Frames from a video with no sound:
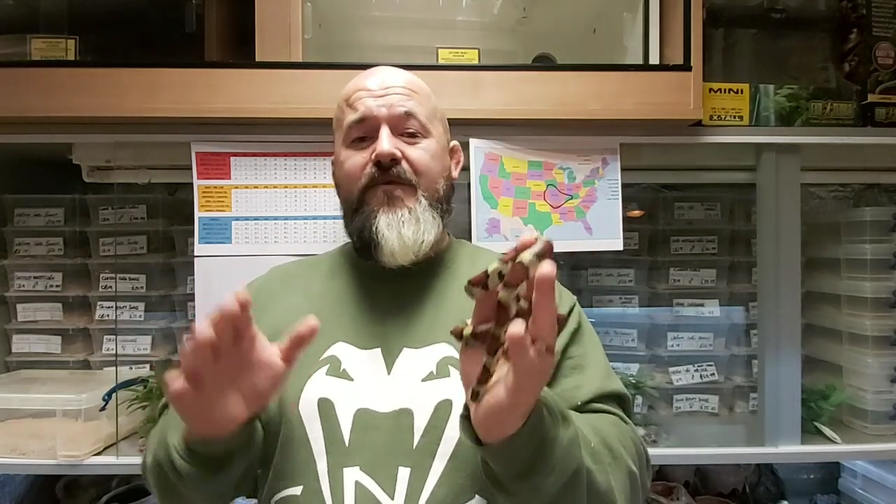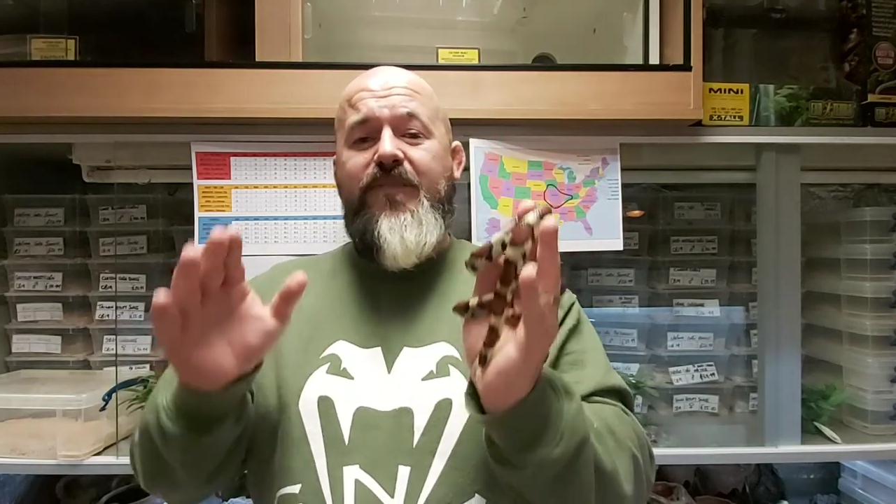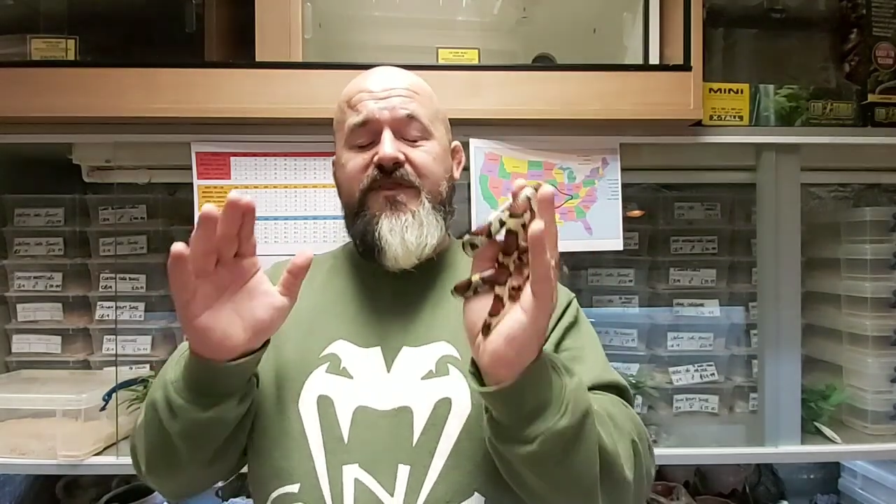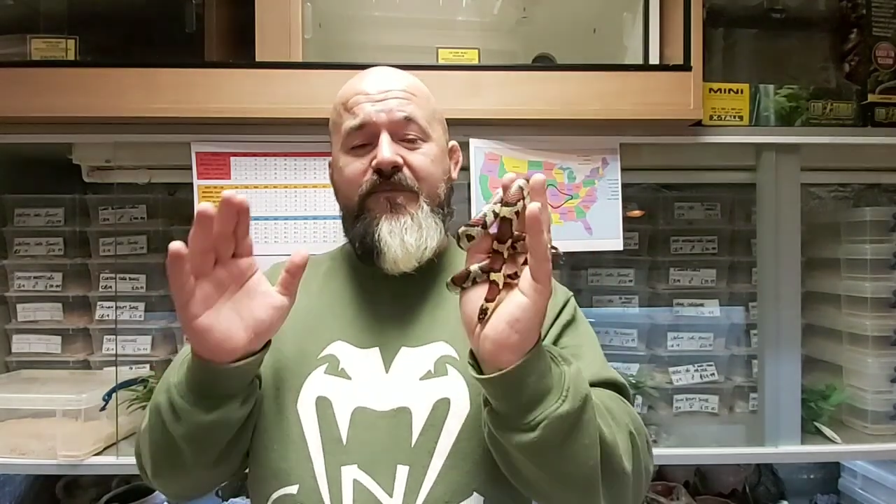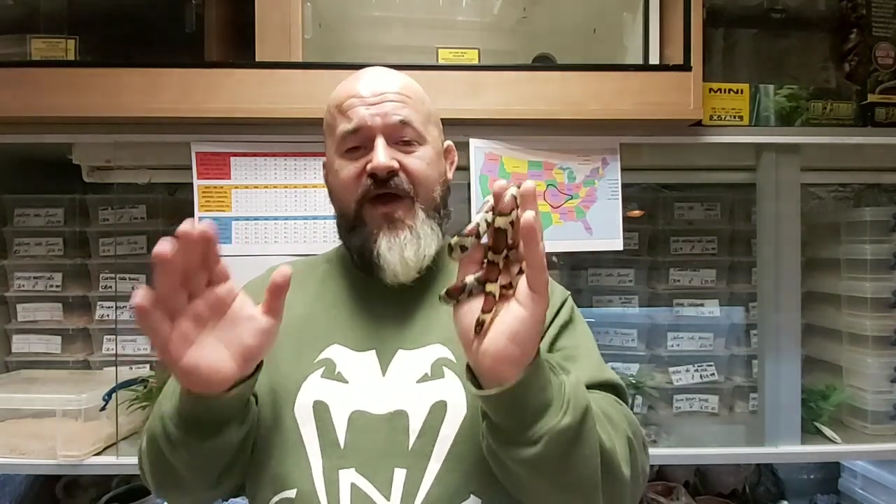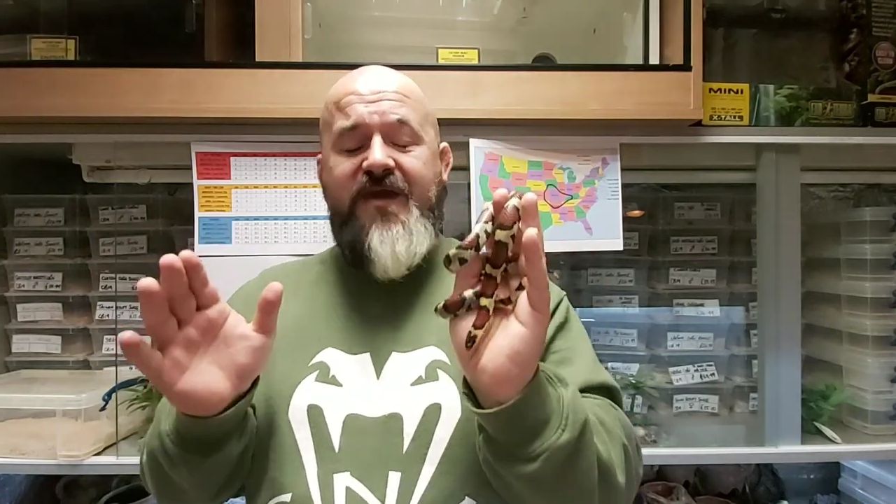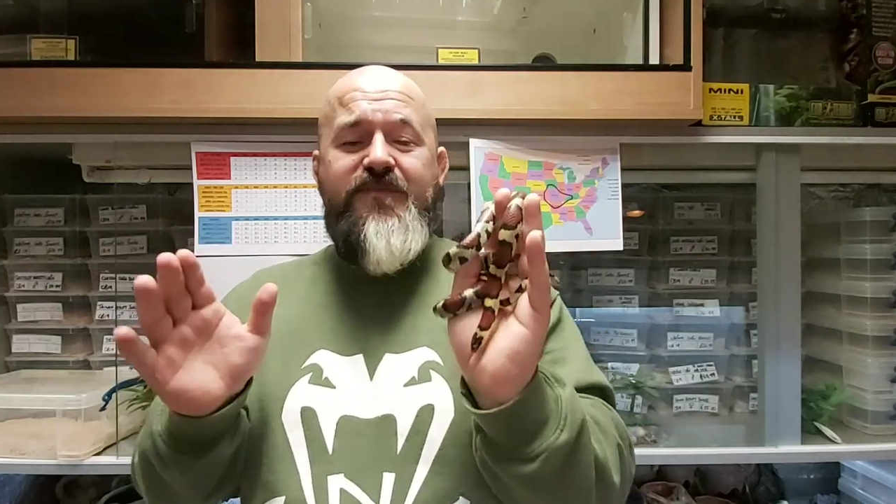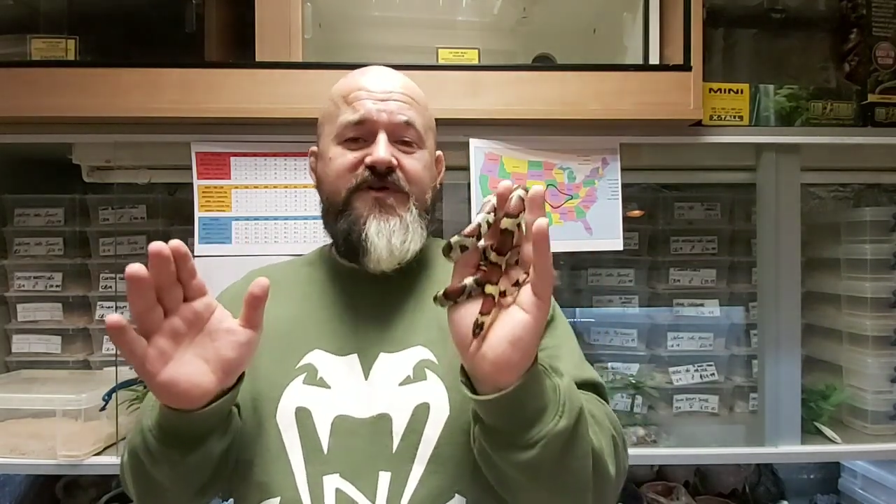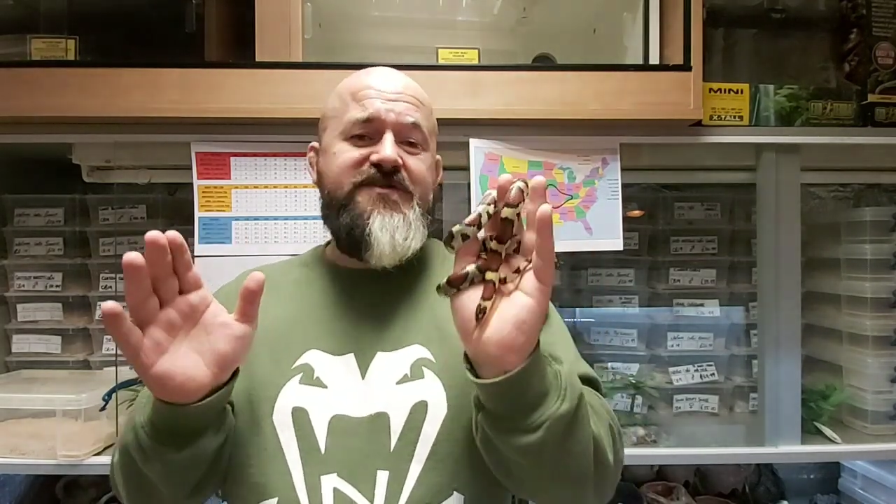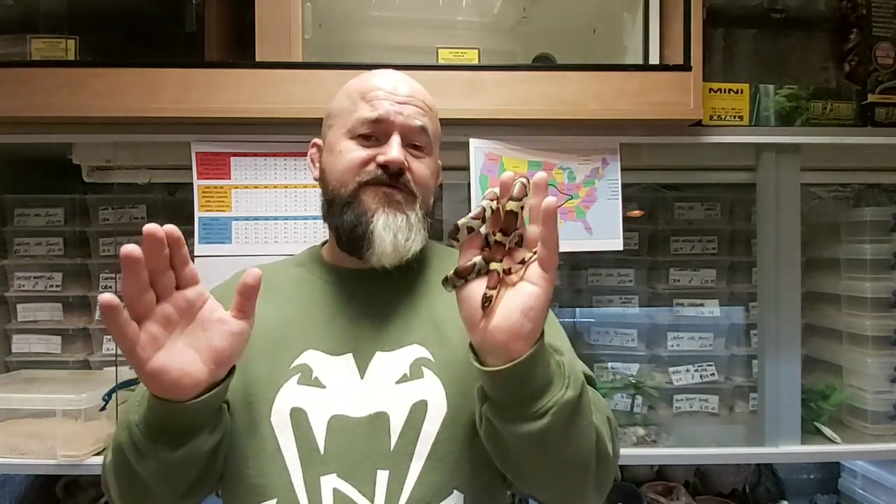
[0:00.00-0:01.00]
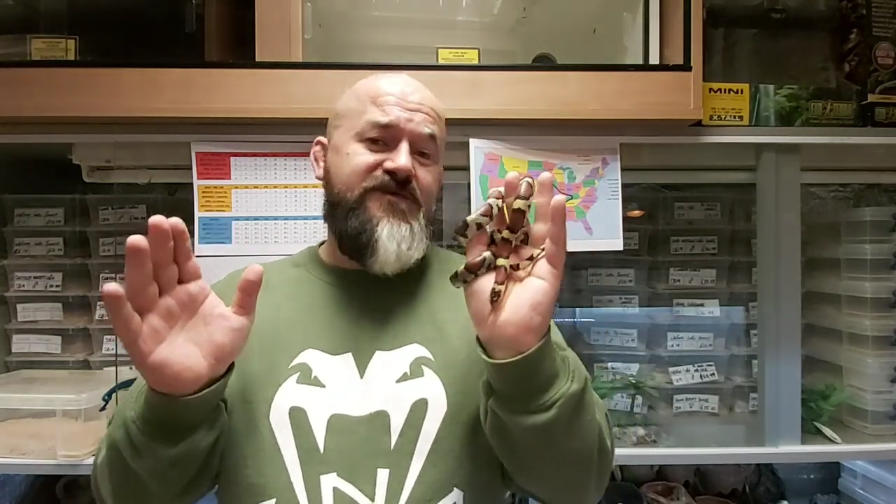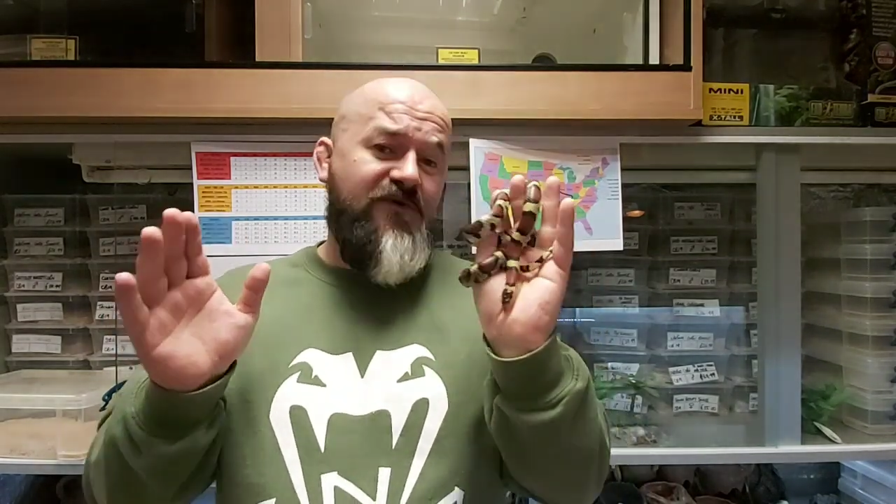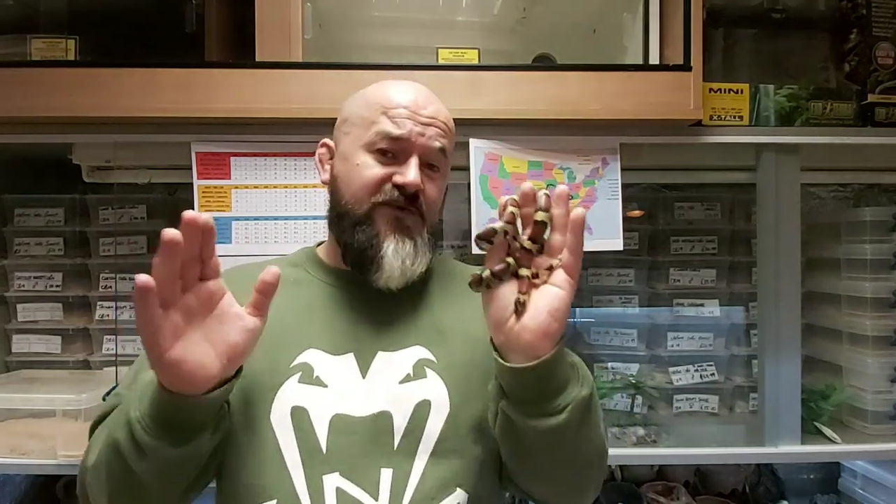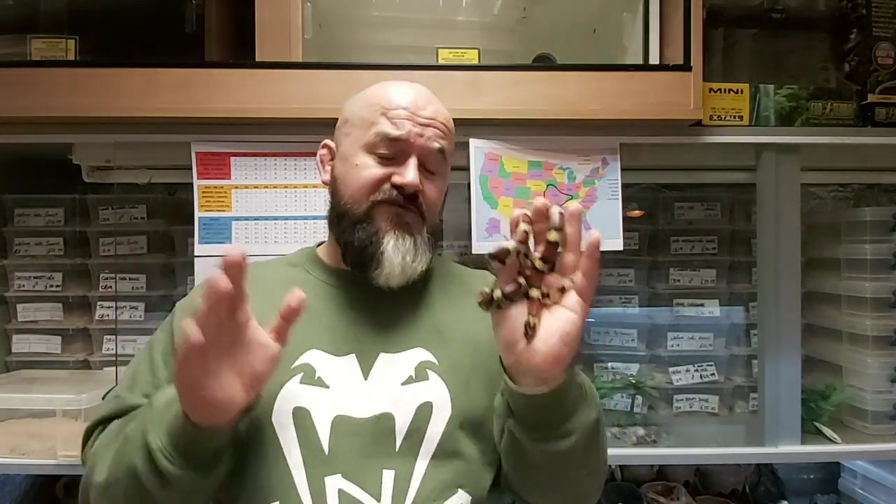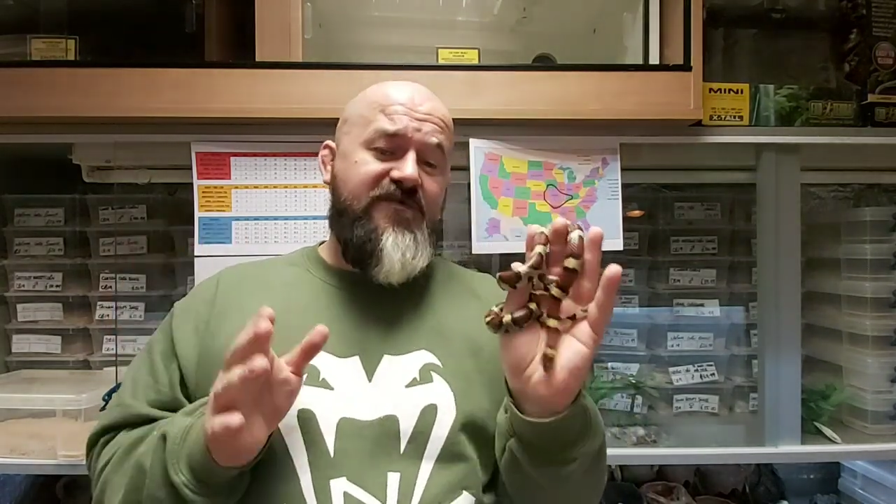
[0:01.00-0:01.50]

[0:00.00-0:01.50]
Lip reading: but the papers that we